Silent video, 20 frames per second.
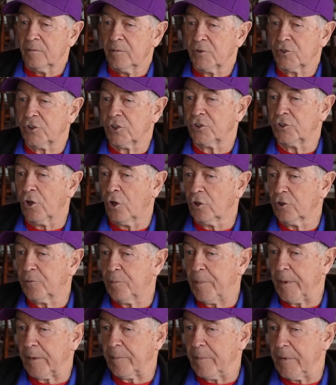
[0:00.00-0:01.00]
Mister
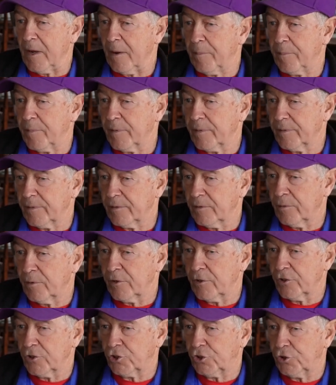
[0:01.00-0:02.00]
Dolt picked me up, one
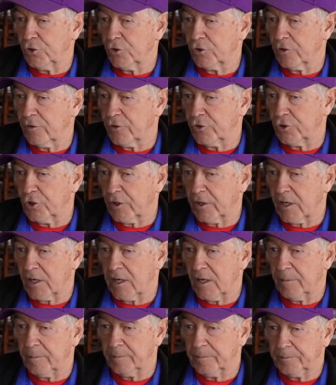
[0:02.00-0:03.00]
of the stewards of the Jockey
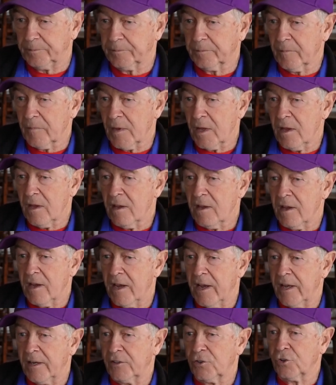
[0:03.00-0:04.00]
Club,
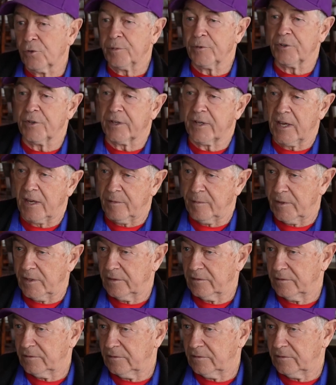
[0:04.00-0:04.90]
and took me to the academy.